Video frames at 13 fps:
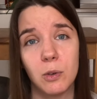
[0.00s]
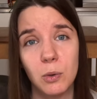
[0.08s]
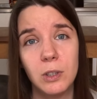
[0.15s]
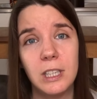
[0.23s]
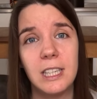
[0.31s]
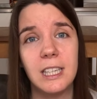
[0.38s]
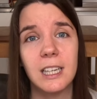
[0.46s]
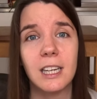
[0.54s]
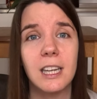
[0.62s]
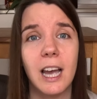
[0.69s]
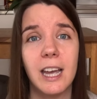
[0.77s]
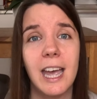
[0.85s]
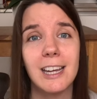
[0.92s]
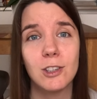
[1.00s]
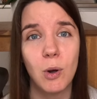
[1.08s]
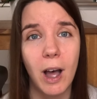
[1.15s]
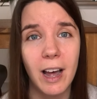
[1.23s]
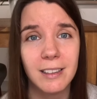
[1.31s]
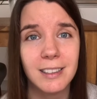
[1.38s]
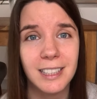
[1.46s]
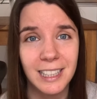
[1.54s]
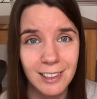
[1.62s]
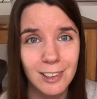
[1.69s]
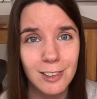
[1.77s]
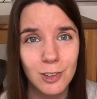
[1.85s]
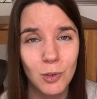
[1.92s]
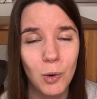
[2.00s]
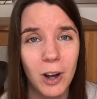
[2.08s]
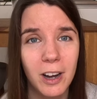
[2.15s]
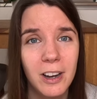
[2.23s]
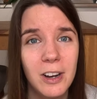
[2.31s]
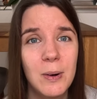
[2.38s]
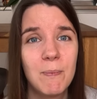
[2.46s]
onigiri I had to ask in store